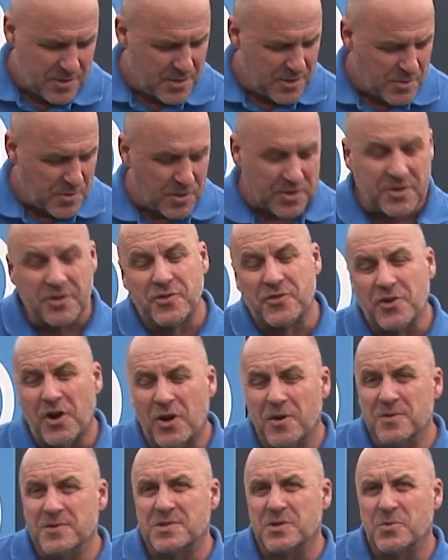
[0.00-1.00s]
What
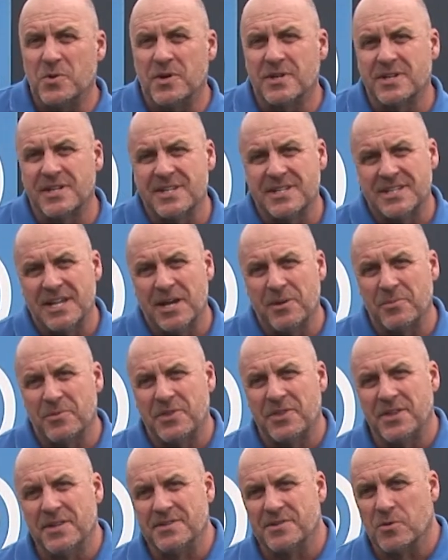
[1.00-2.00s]
controls the working depth
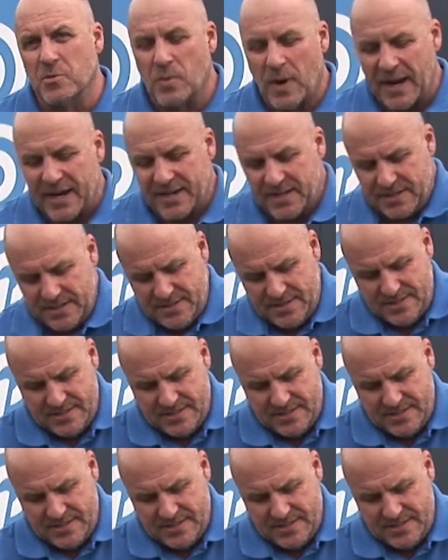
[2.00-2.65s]
is the weight.